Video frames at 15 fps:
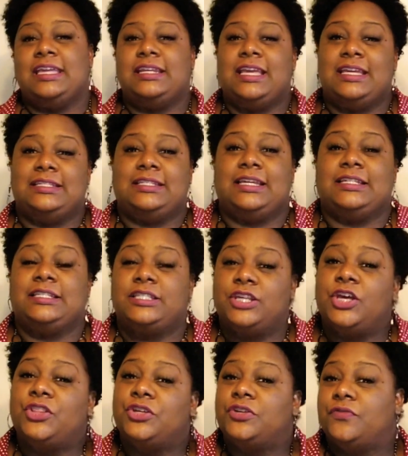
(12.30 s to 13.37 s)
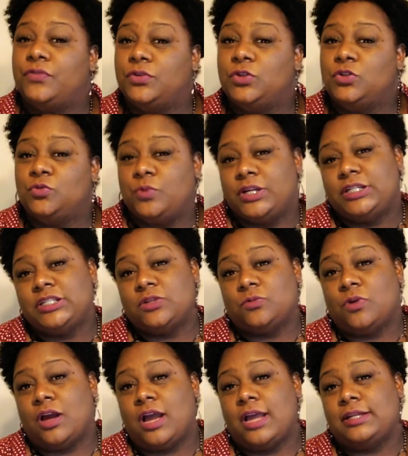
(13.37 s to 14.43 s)
It is a southern food
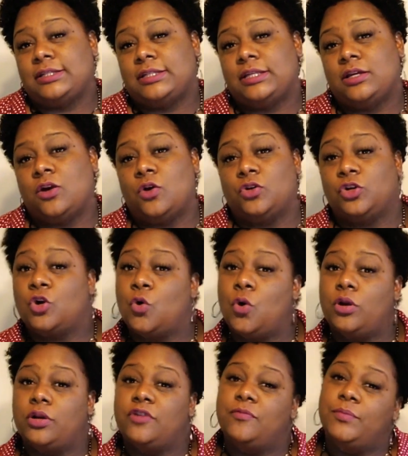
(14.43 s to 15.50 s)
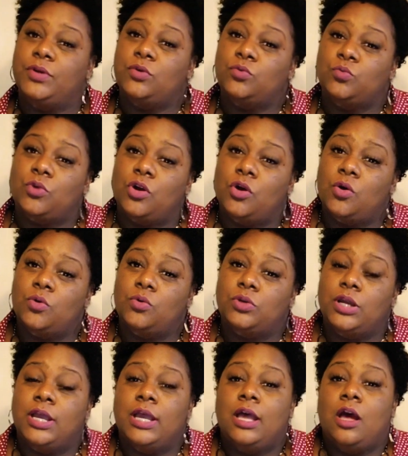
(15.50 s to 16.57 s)
restaurant on the corner of Milton
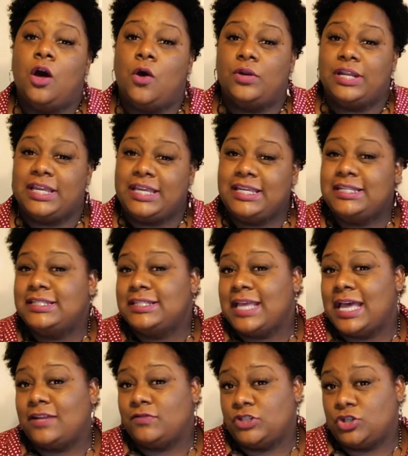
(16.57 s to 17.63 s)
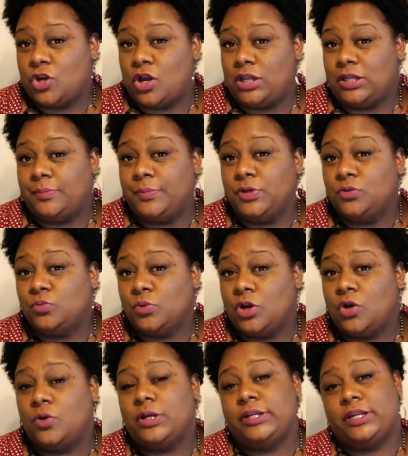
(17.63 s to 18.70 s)
Road on the east side of Charlotte, Milton
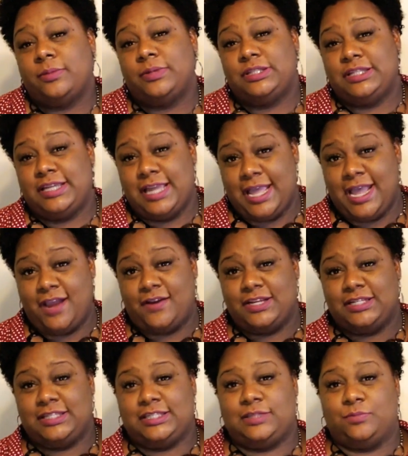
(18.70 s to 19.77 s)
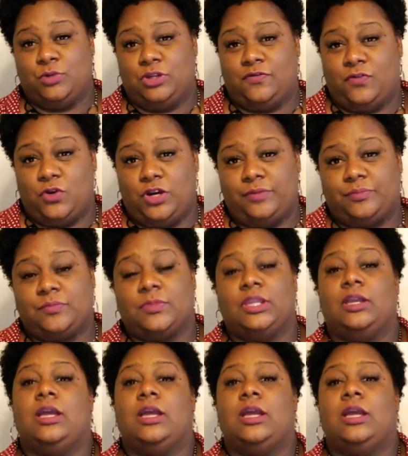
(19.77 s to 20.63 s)
Road and W.T. Harris Boulevard.